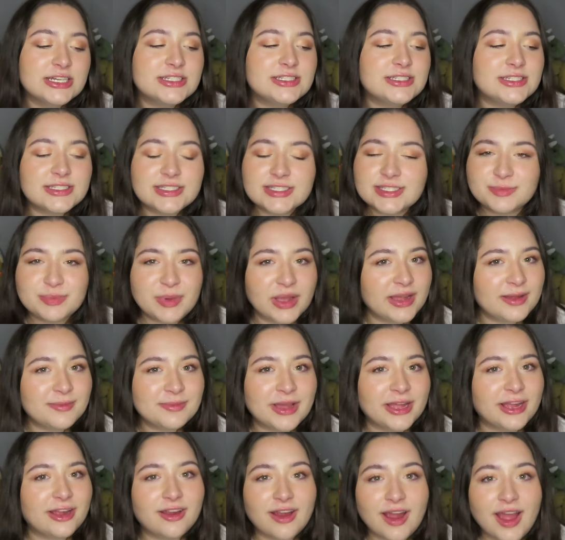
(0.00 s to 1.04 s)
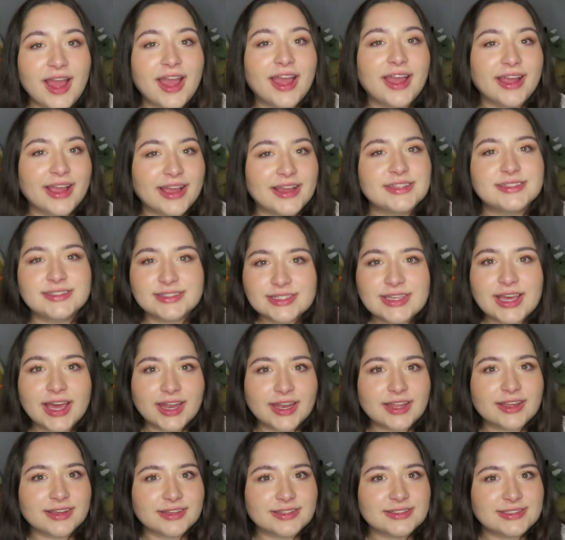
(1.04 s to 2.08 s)
Despite my crying, I still had
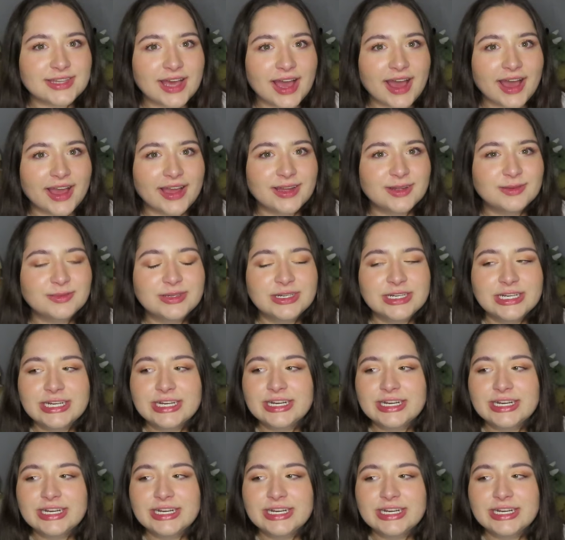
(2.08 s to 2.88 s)
a good time.